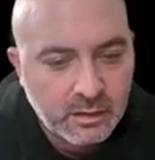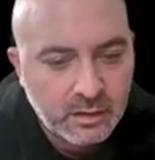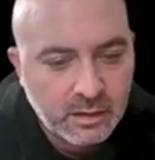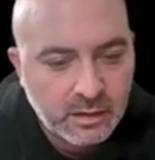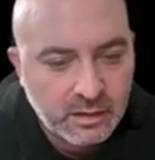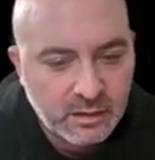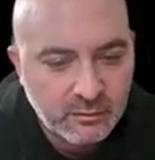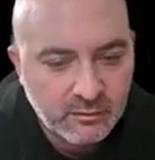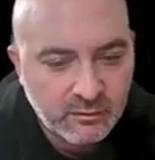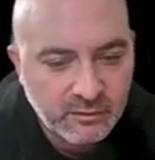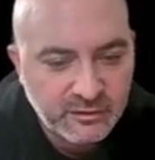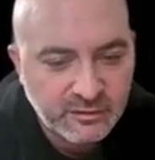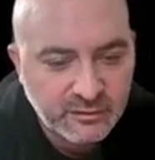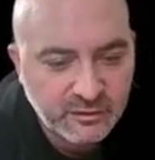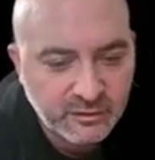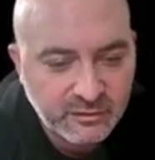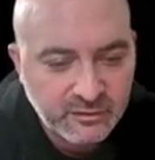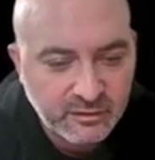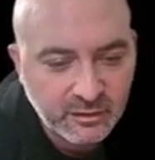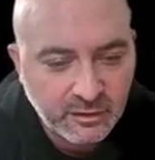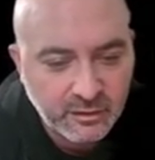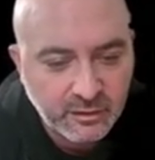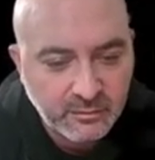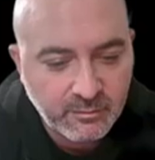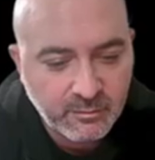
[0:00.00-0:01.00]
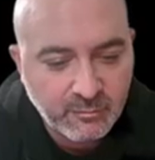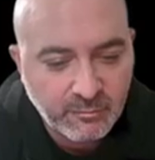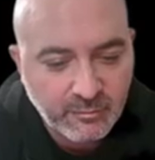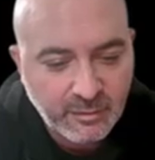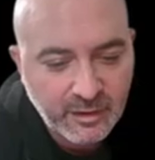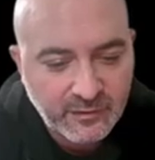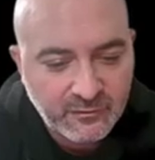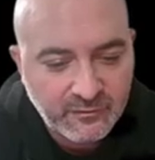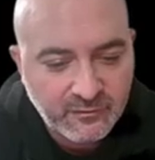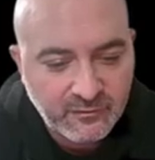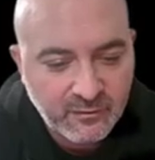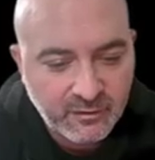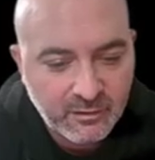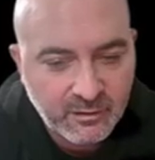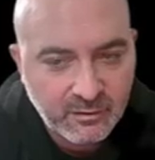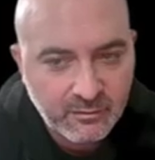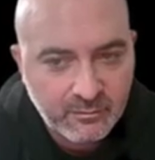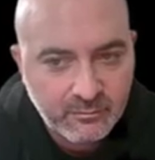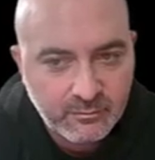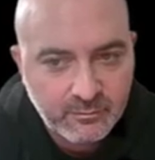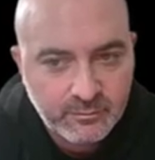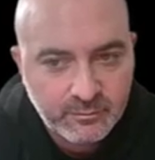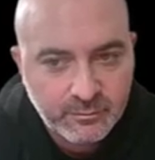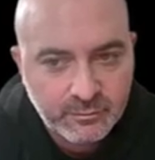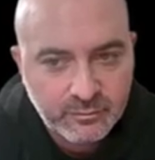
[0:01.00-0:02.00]
He wants to stall the
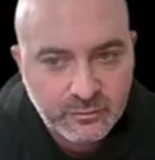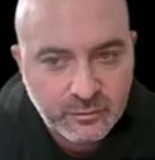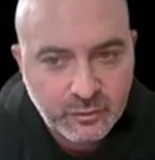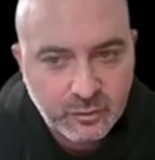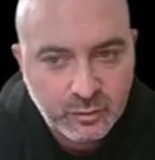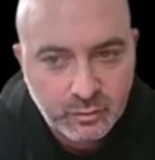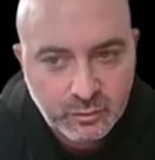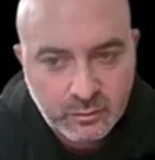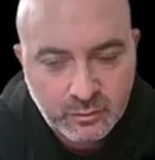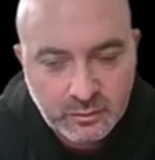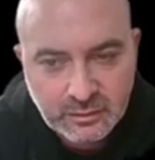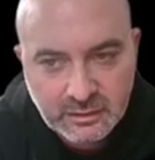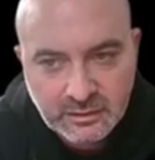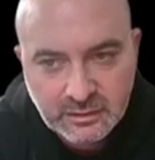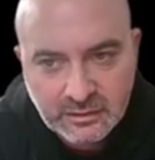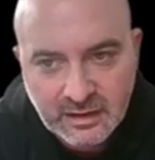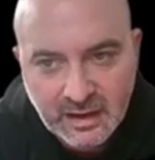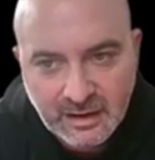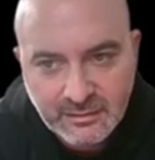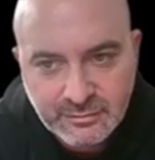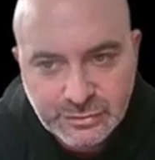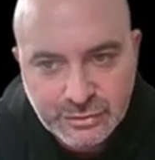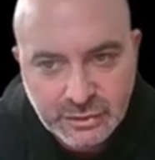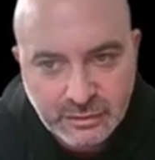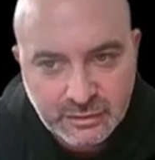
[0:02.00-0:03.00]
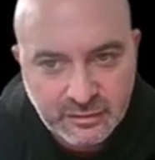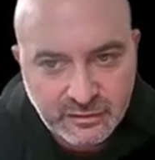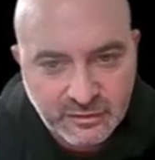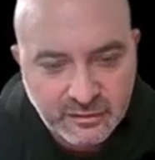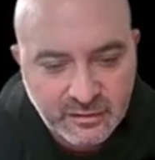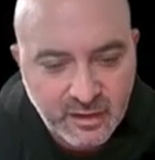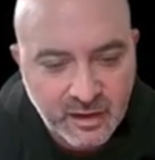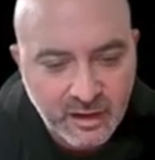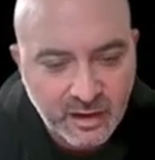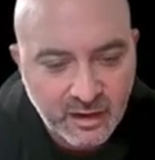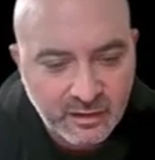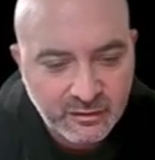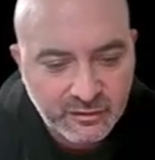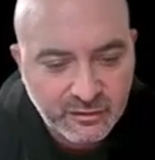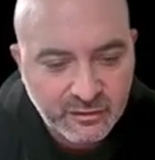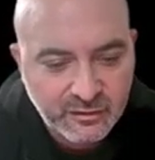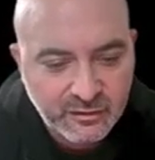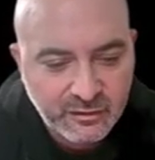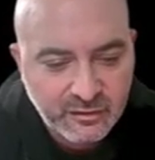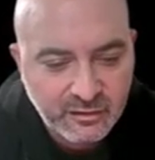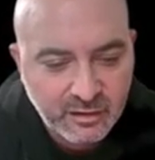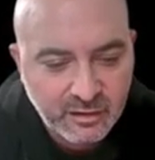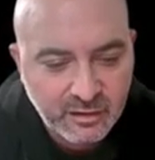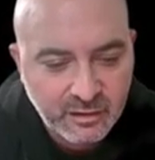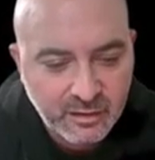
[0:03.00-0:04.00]
momentum, capture his
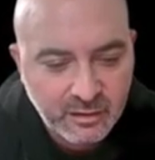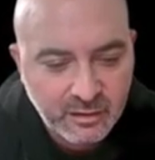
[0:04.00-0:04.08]
thoughts.